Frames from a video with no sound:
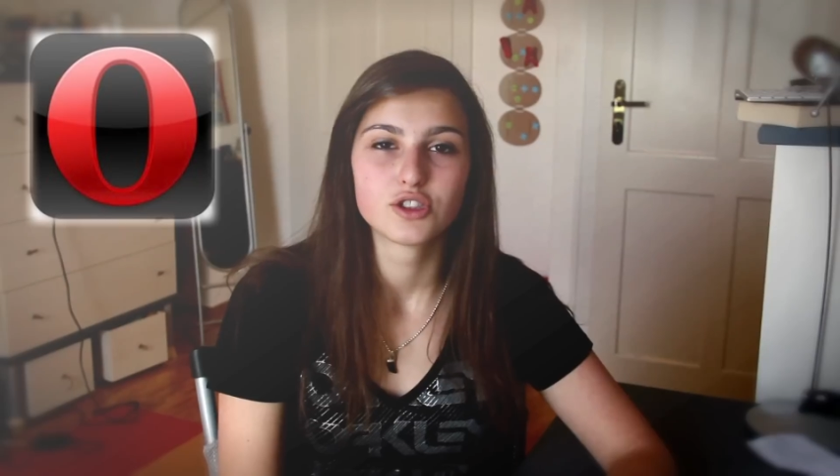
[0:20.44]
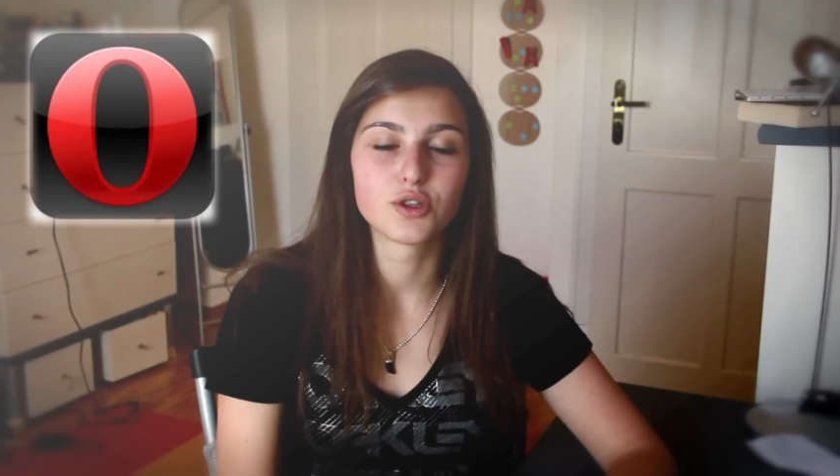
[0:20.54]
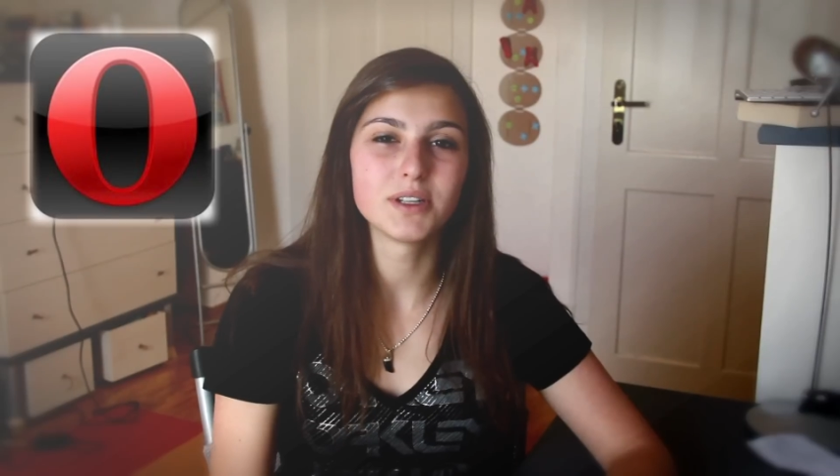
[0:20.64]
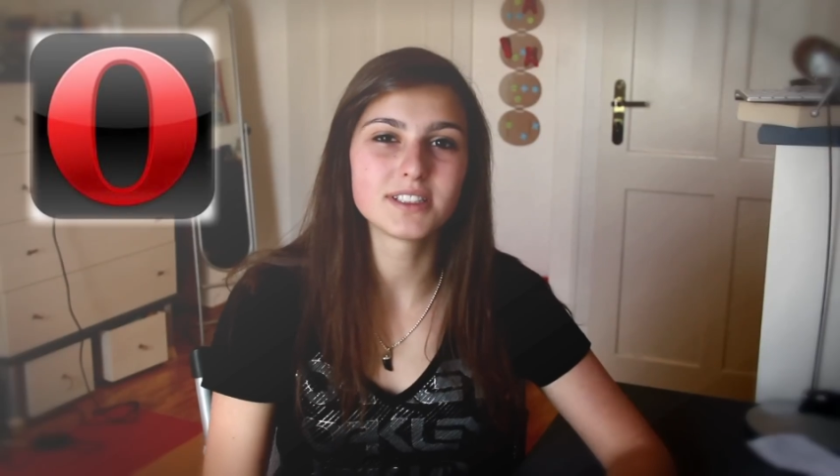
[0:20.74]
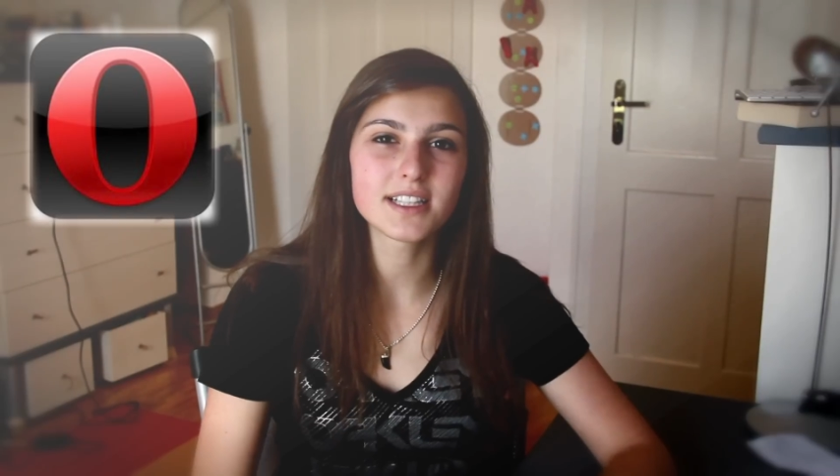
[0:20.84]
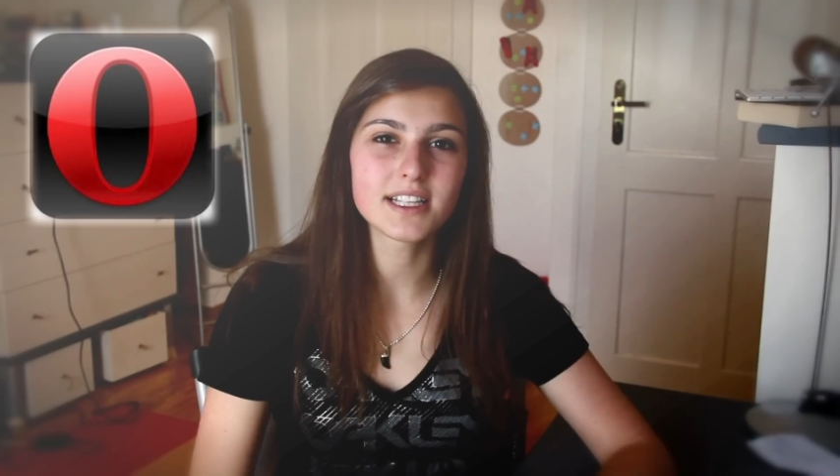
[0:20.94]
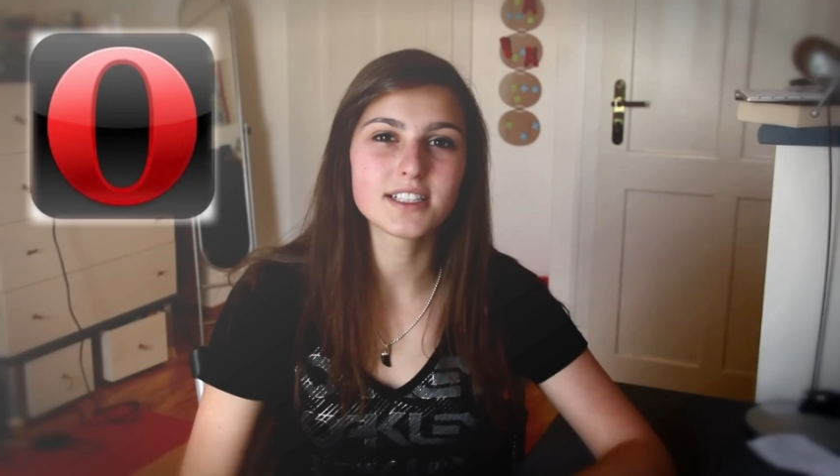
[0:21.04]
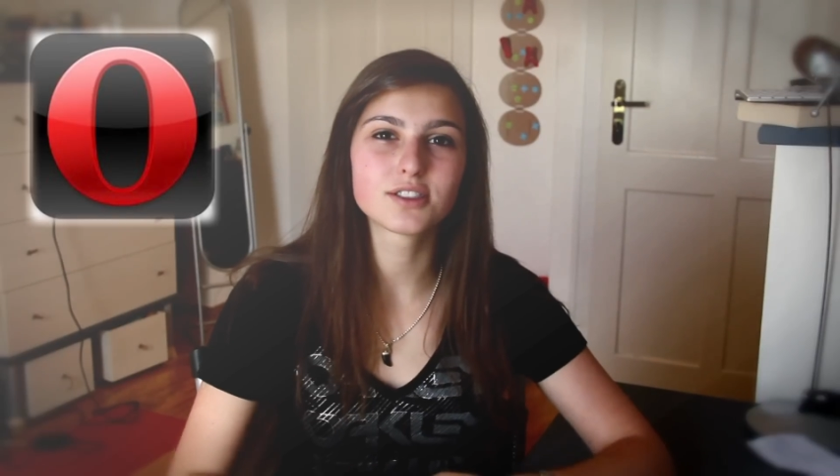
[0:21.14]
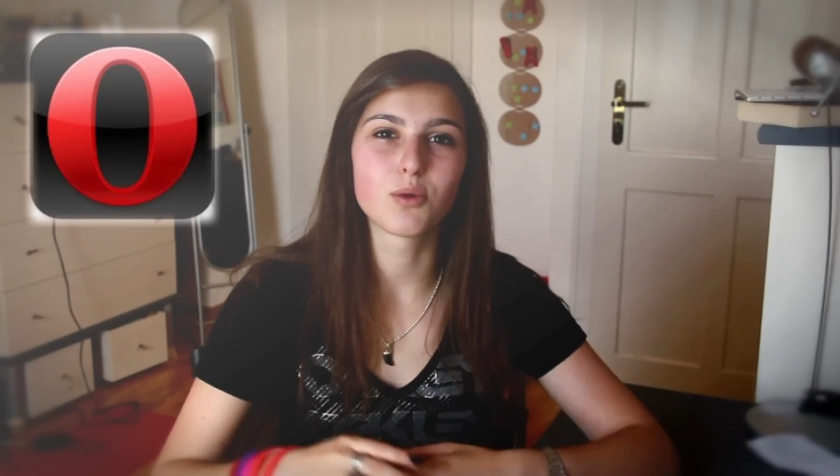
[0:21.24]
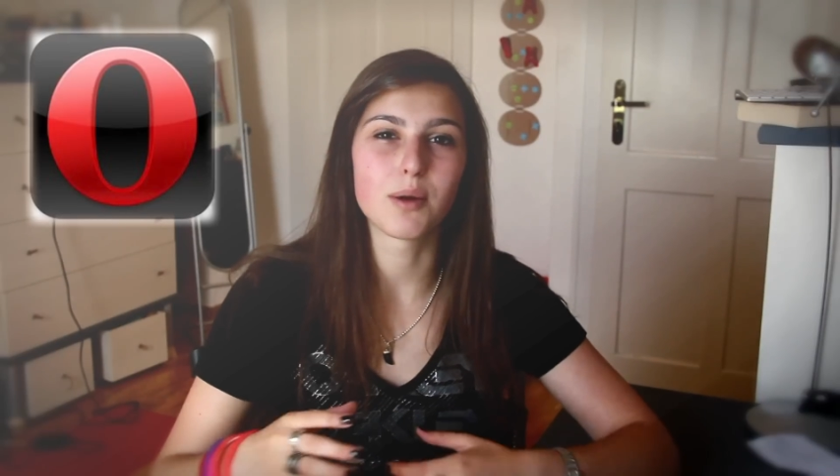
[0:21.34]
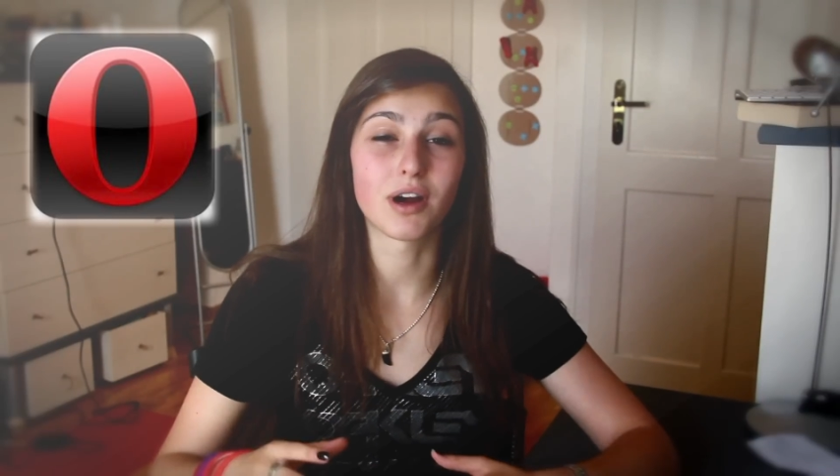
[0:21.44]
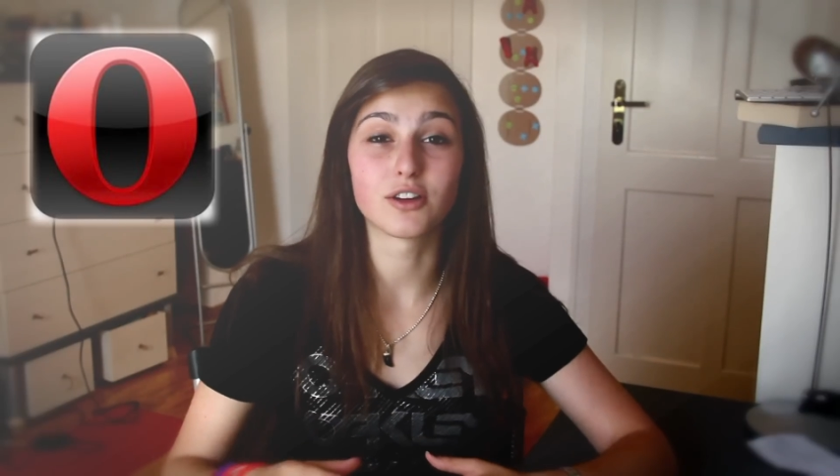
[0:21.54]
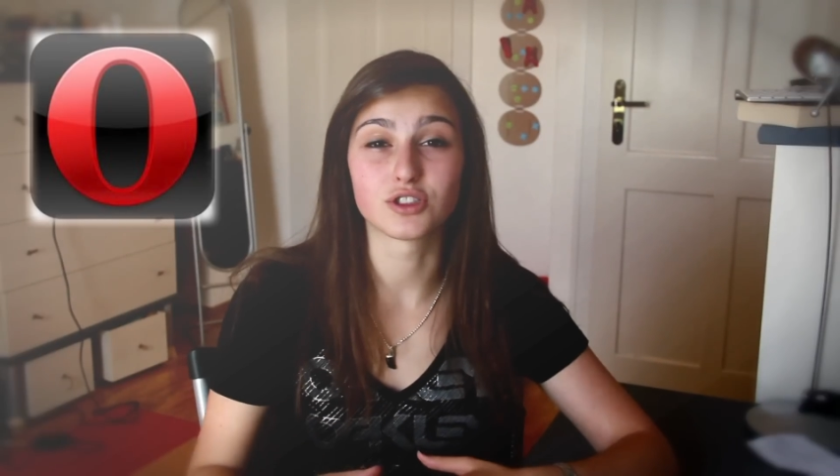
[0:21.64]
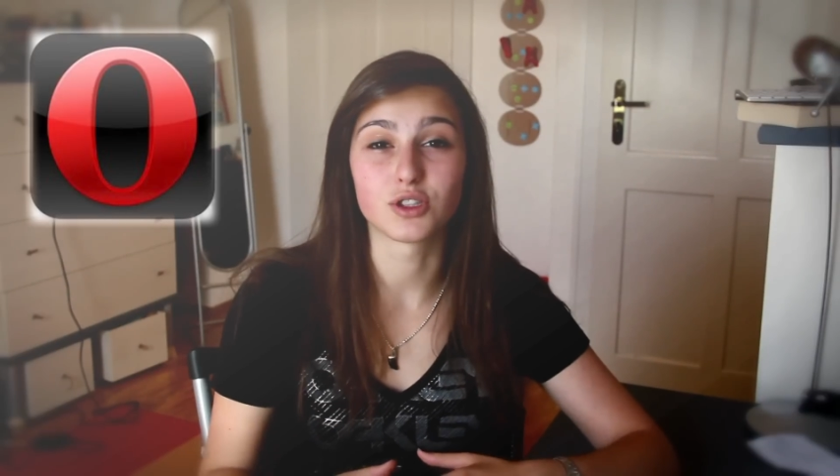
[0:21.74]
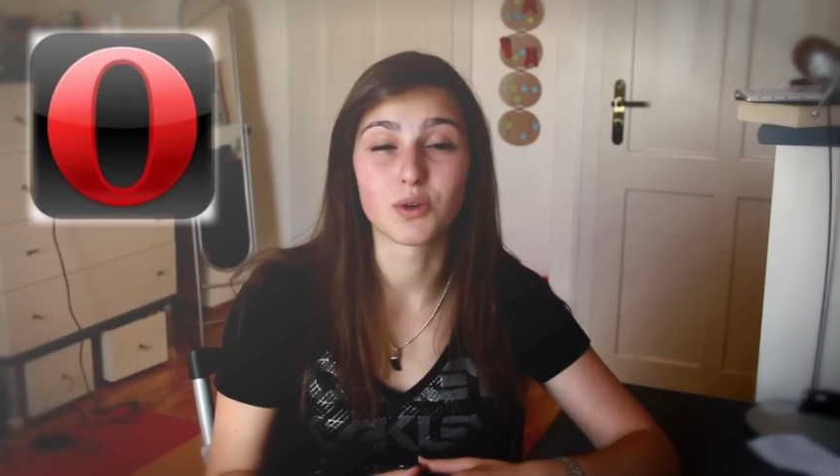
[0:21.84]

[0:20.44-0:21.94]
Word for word: So basically it's a web browser